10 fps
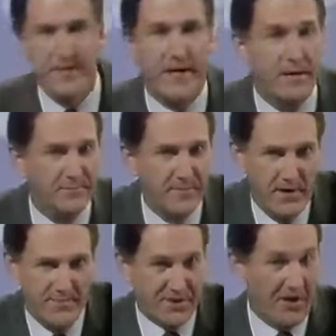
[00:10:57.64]
yes, I'm,
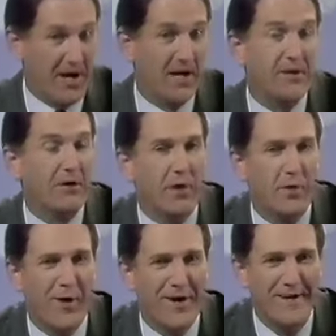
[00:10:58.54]
I'm sorry, I don't know
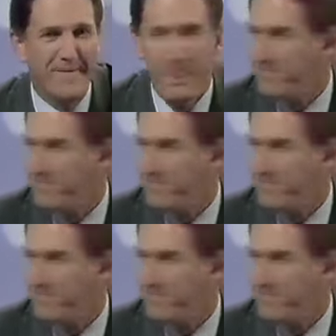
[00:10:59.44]
what